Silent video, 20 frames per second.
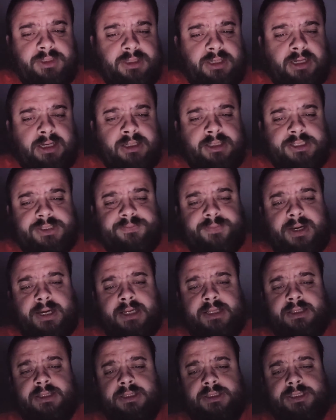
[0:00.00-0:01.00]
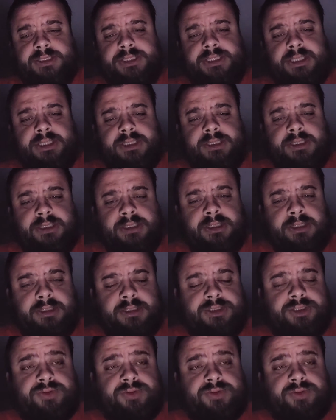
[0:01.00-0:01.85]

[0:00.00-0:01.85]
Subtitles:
despite the